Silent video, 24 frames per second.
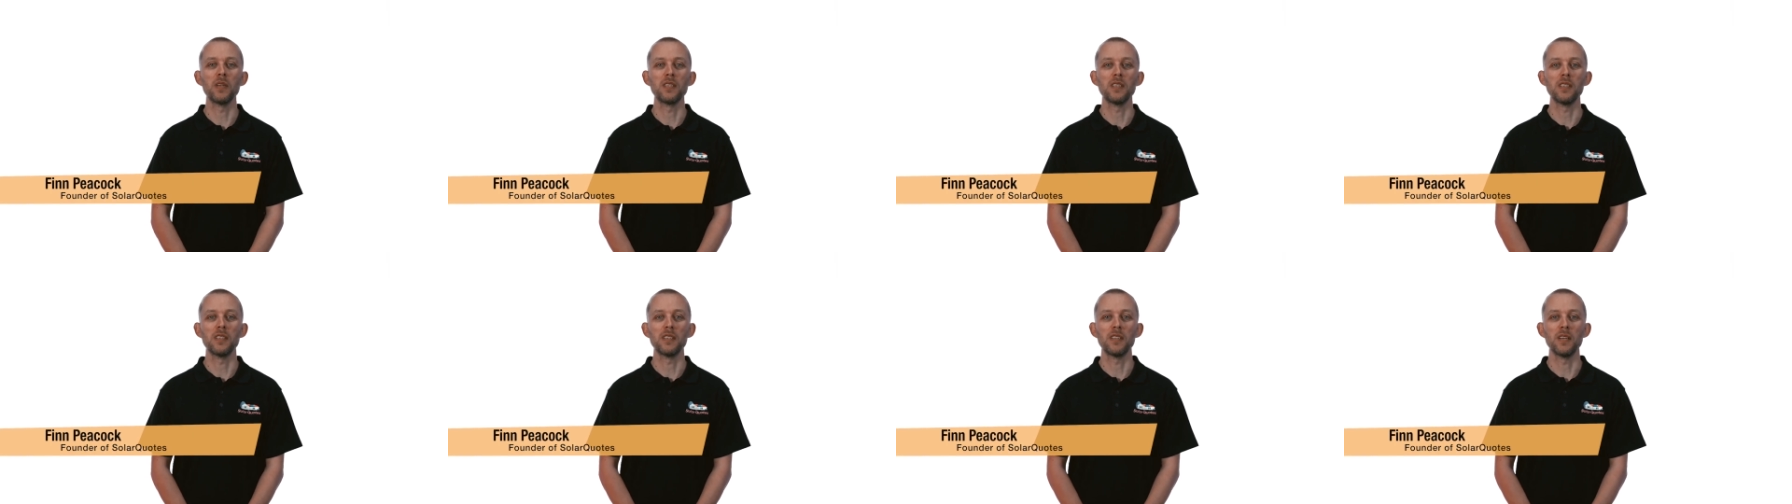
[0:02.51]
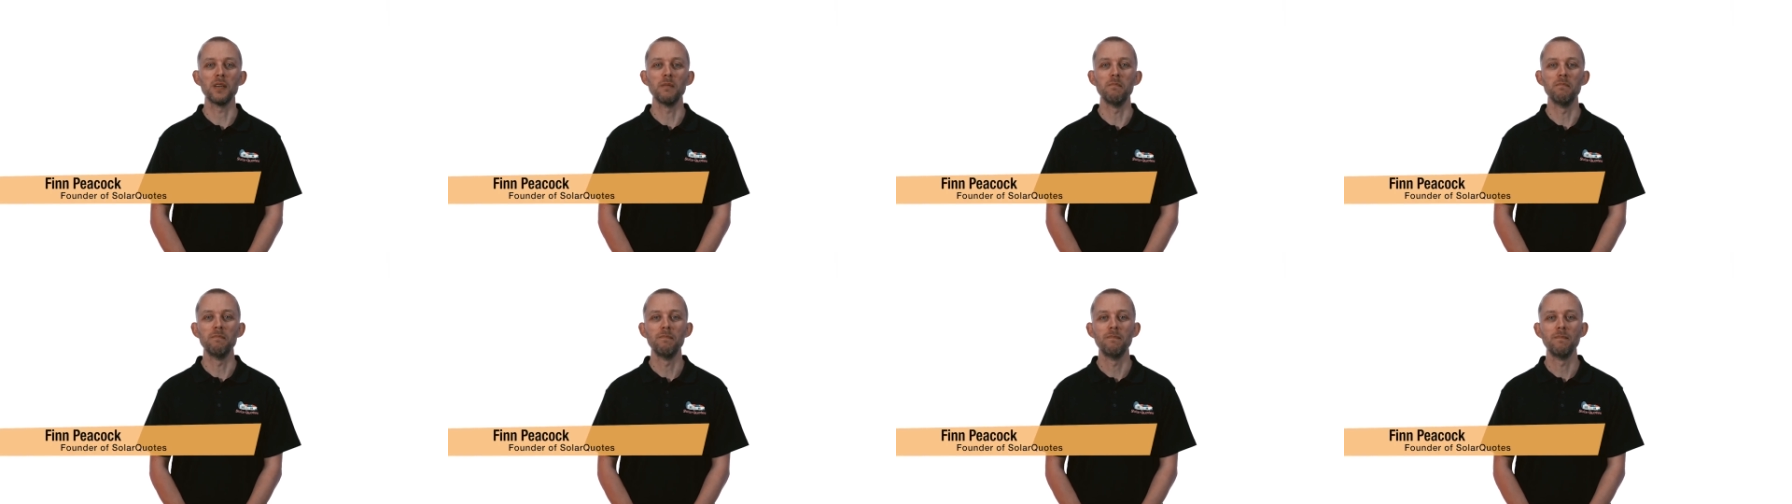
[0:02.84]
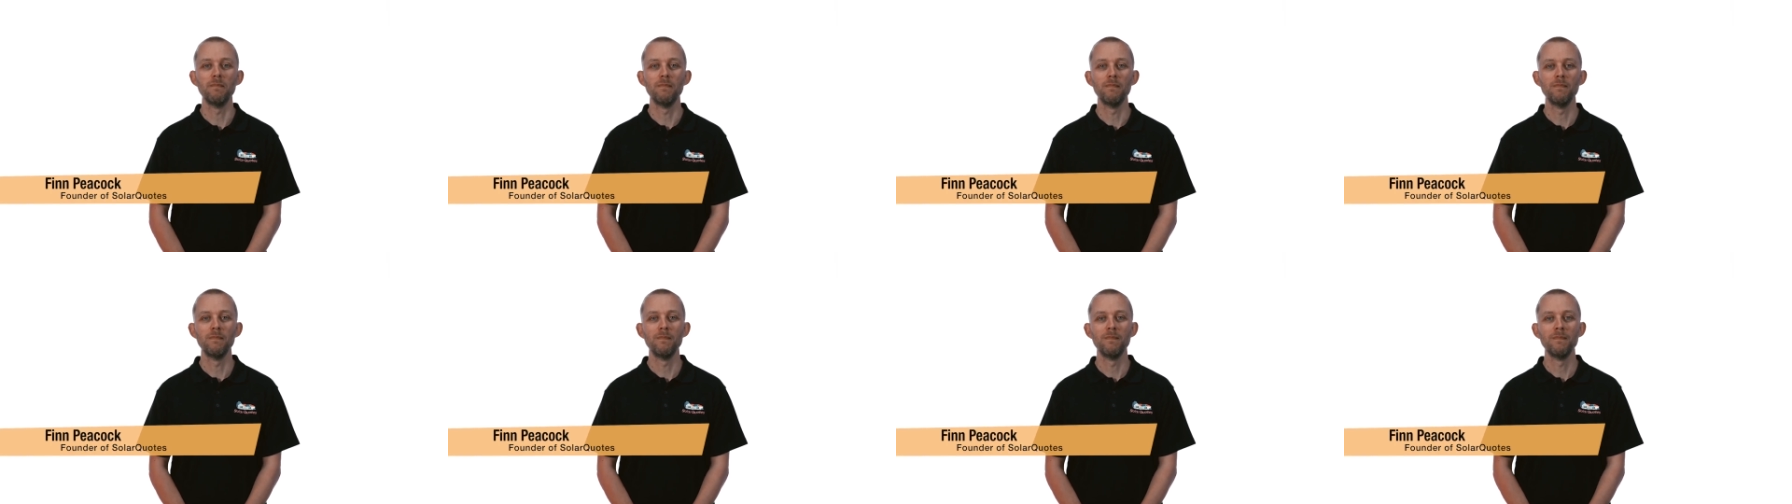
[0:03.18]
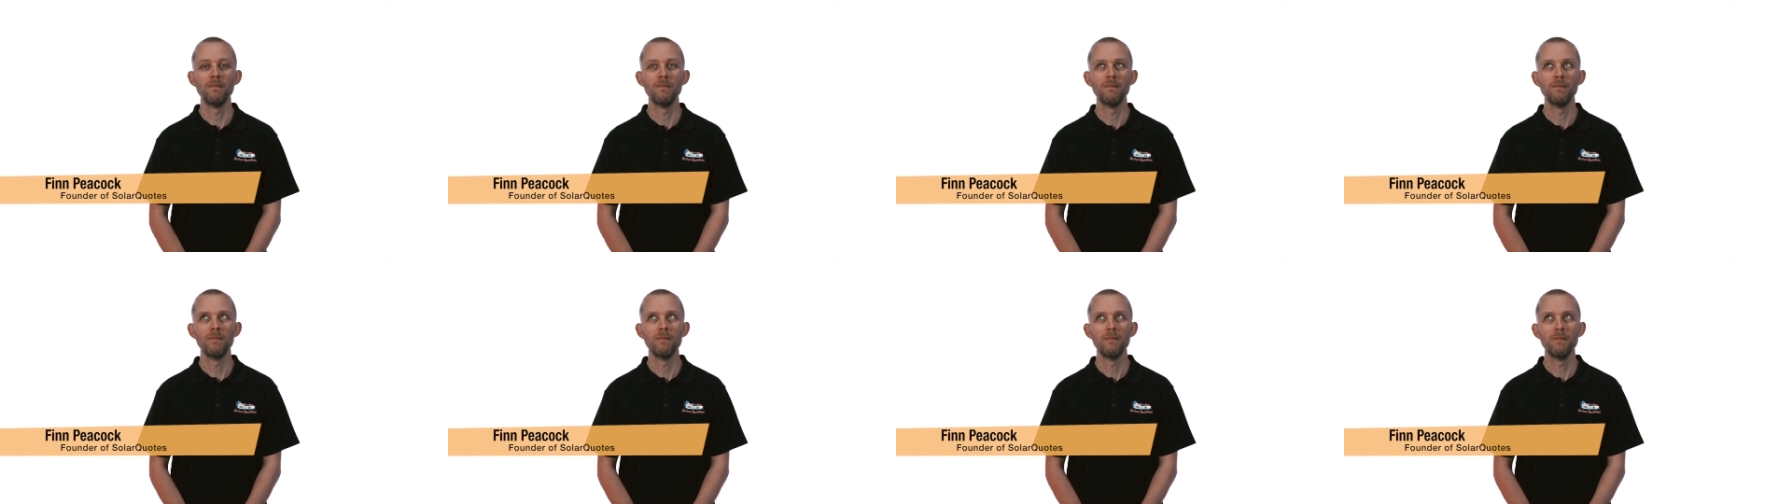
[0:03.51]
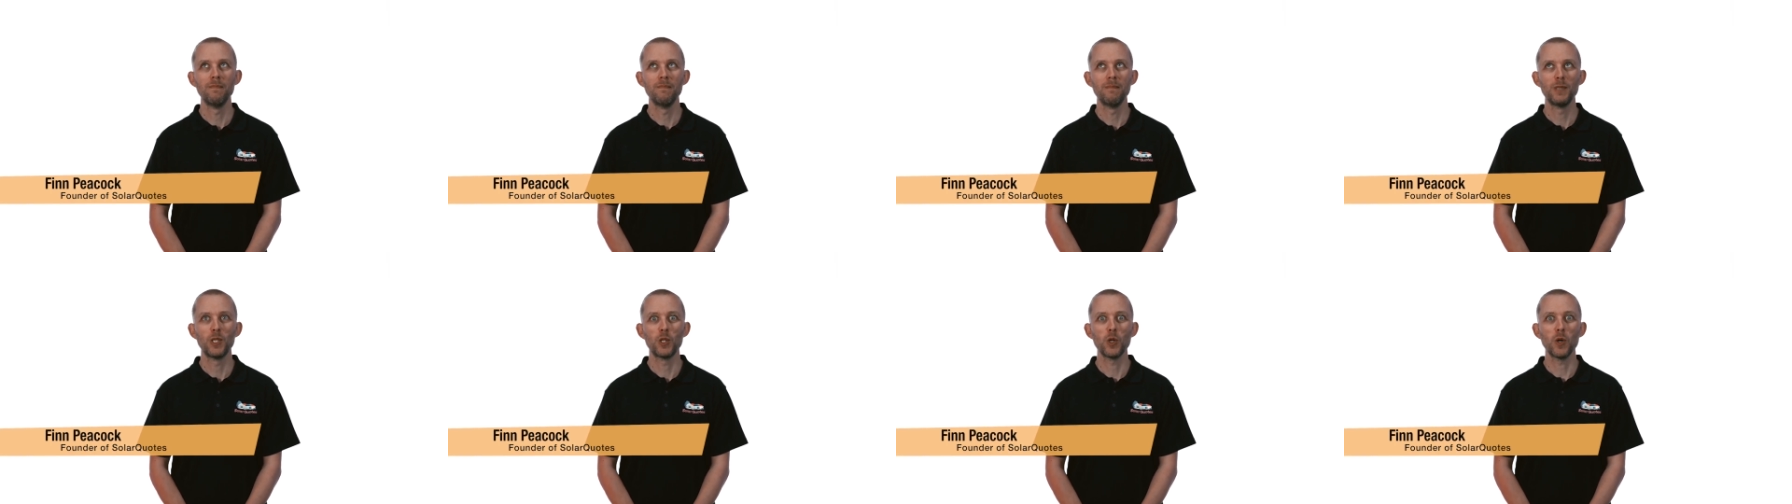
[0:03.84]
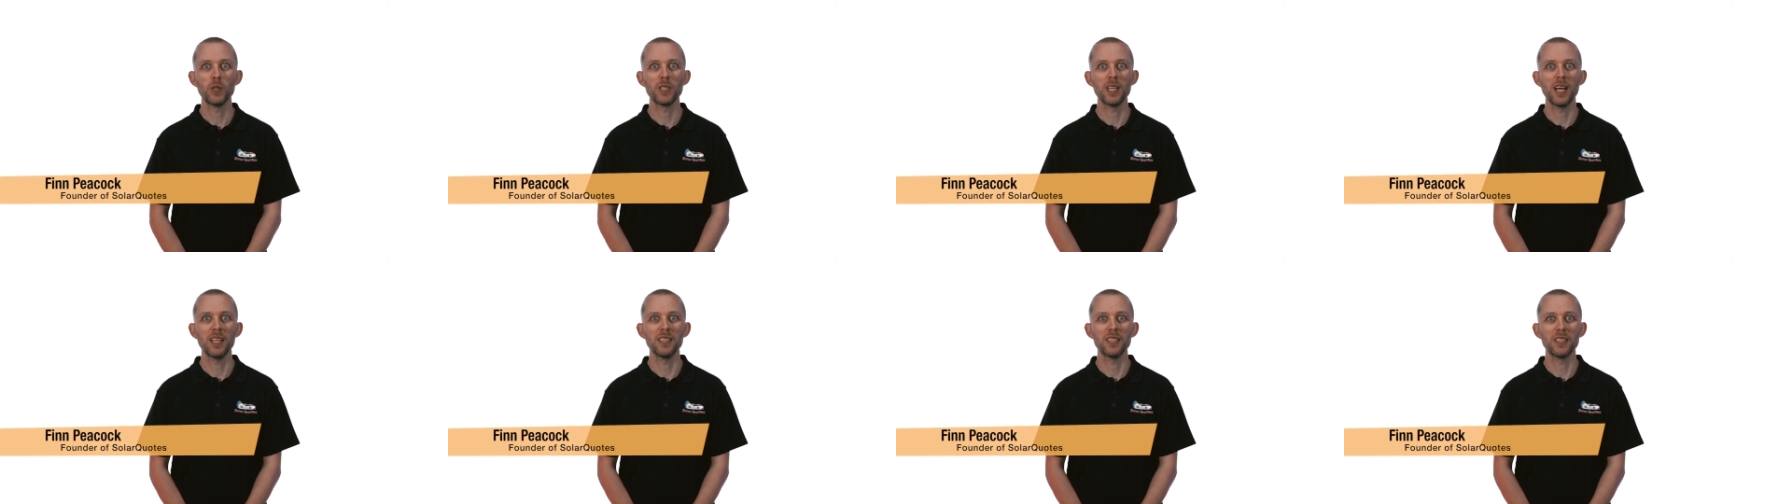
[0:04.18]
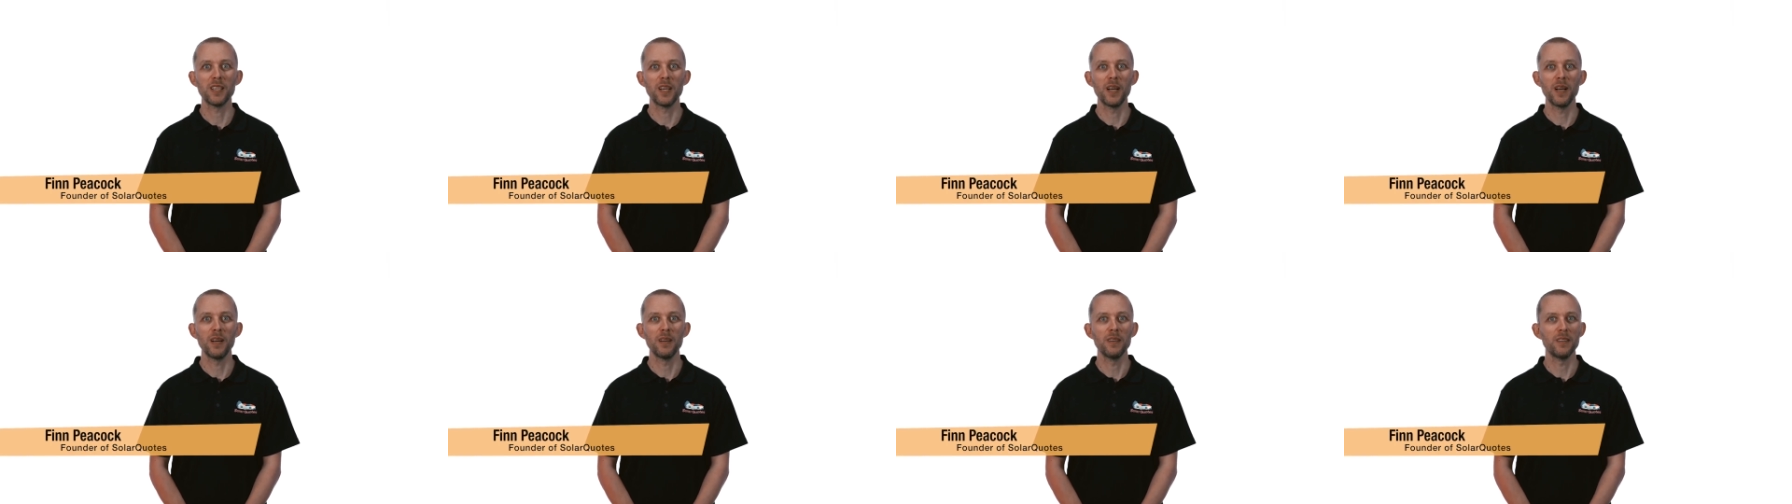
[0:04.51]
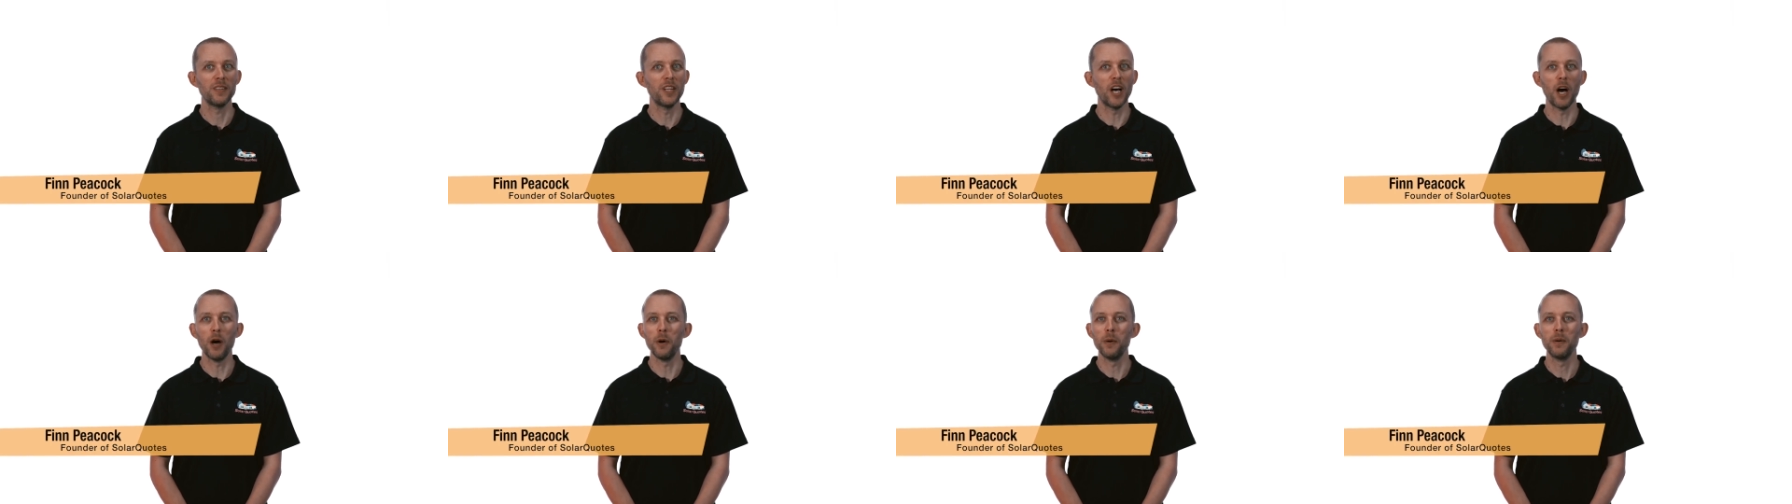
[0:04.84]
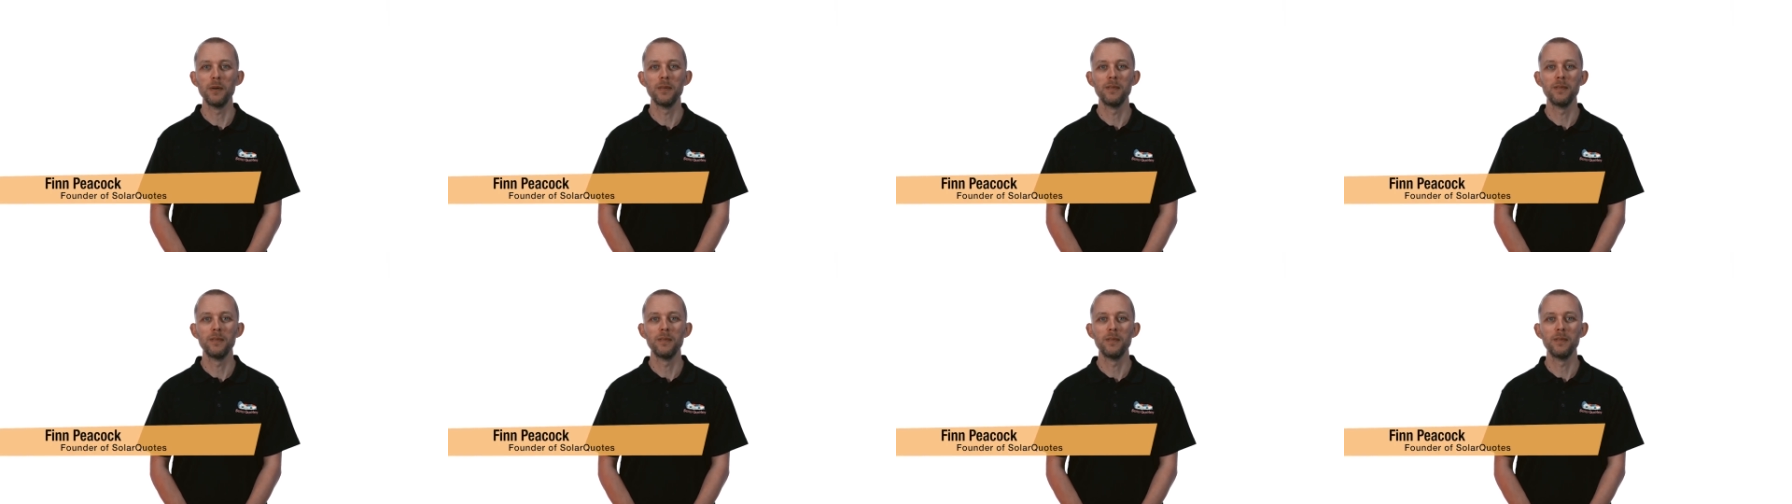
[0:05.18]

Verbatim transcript: system? Short answer, no.